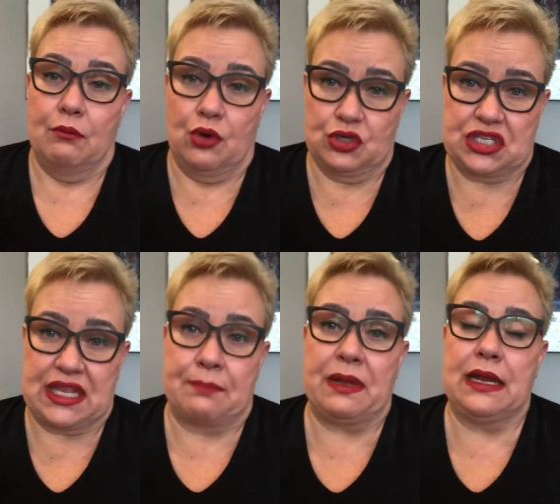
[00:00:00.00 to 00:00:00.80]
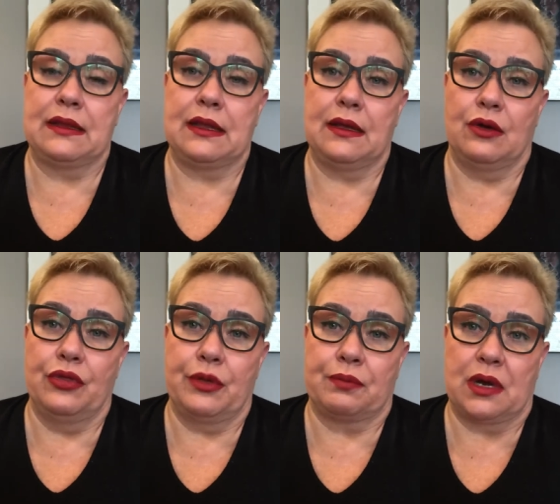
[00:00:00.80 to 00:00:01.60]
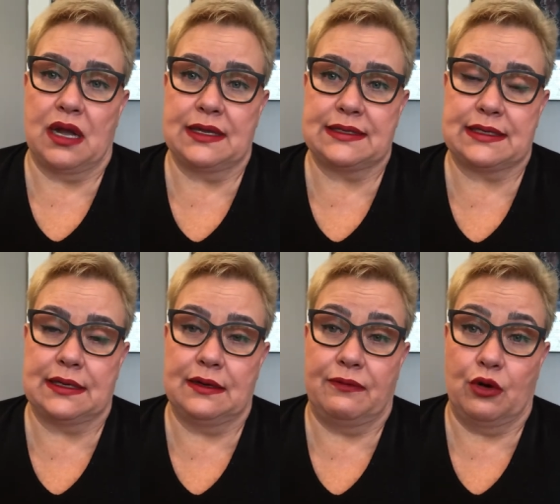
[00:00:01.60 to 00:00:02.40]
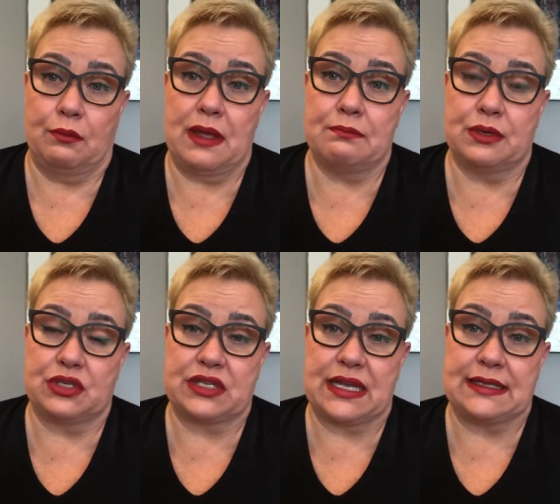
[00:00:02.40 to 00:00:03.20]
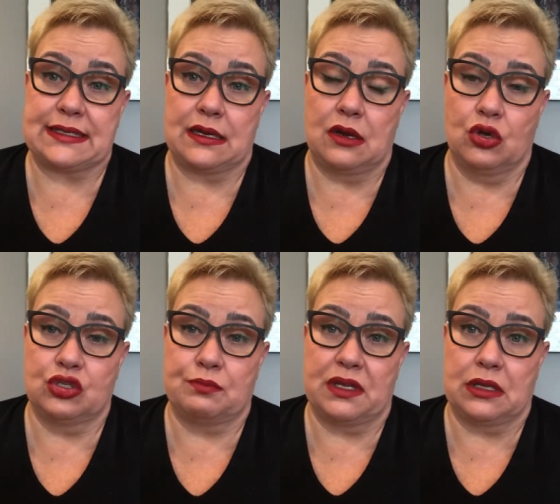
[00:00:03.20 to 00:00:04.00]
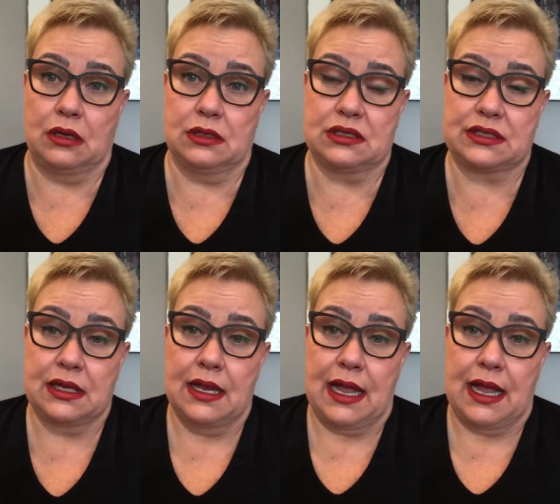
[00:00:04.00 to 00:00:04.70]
more stability on the pricing for member states and hospitals